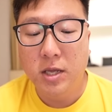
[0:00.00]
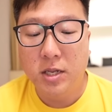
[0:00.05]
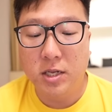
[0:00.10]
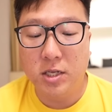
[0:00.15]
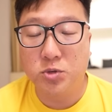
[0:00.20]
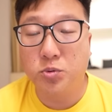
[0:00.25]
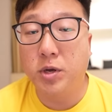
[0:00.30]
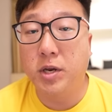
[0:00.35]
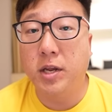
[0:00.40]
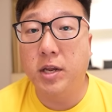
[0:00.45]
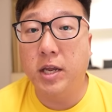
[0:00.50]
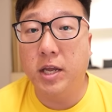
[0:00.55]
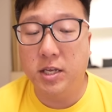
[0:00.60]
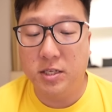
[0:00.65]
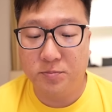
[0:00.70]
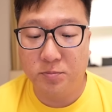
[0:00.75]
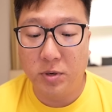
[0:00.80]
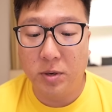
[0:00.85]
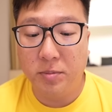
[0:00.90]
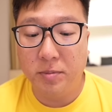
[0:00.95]
This one
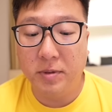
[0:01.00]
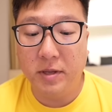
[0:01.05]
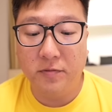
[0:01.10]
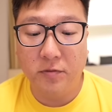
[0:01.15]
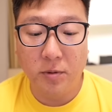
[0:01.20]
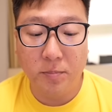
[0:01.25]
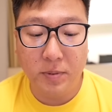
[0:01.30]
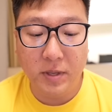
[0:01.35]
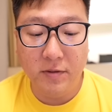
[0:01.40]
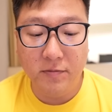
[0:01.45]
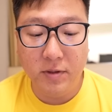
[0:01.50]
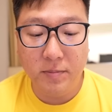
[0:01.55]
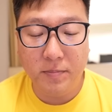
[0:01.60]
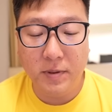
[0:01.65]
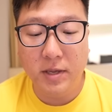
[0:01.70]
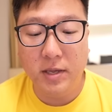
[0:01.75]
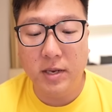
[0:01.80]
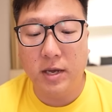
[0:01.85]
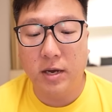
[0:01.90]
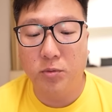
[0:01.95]
is probably for
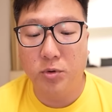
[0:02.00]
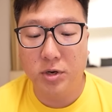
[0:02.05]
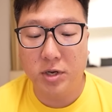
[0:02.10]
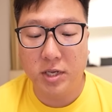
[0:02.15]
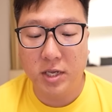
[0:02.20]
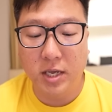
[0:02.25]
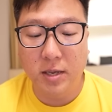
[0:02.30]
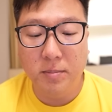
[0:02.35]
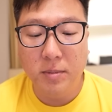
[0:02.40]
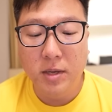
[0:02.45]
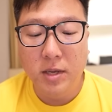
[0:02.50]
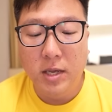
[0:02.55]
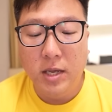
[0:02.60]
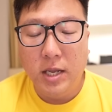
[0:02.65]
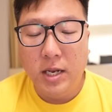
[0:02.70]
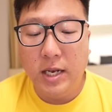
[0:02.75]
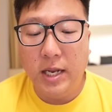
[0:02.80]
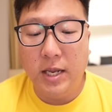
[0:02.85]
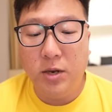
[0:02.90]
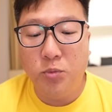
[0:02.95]
PvP that I want to keep.
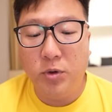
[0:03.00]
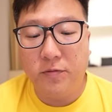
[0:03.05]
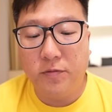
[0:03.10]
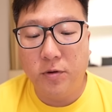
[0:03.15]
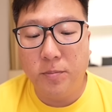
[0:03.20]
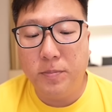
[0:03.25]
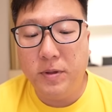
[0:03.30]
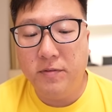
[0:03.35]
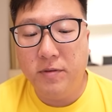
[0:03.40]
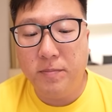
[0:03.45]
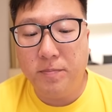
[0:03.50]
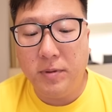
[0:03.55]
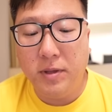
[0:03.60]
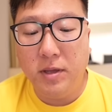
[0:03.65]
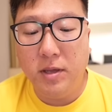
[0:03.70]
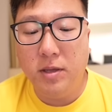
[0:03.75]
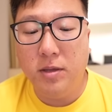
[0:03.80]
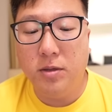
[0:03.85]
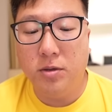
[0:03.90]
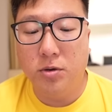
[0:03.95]
Late week for
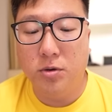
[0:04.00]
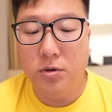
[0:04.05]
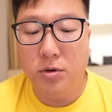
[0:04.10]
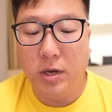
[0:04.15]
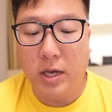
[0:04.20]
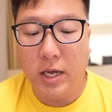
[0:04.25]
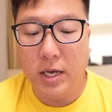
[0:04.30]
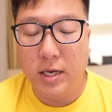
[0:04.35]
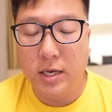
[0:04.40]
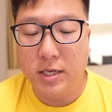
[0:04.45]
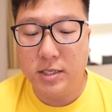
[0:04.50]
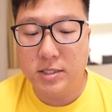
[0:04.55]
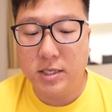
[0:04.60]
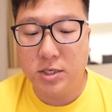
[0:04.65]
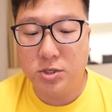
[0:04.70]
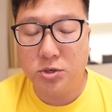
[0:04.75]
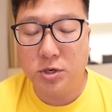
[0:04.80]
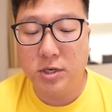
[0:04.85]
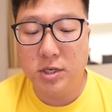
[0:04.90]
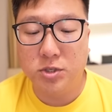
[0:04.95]
PvP,
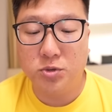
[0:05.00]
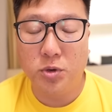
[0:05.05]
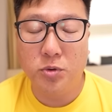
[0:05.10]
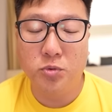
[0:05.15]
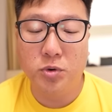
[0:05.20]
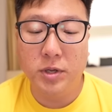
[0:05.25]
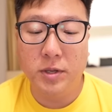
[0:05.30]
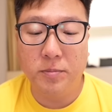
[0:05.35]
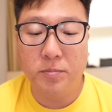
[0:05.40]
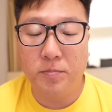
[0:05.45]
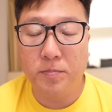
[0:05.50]
etc. This one would